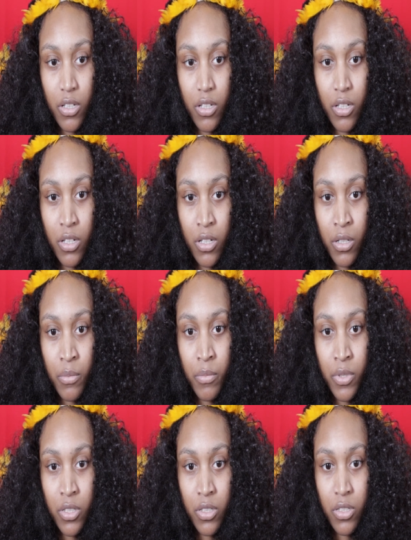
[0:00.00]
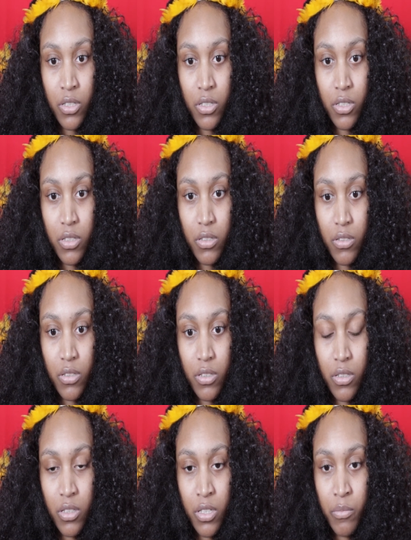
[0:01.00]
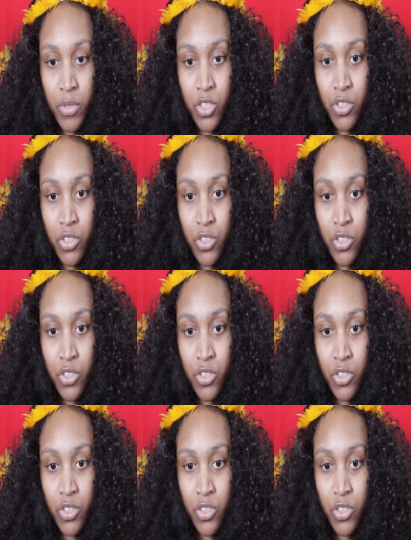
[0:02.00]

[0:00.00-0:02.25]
let me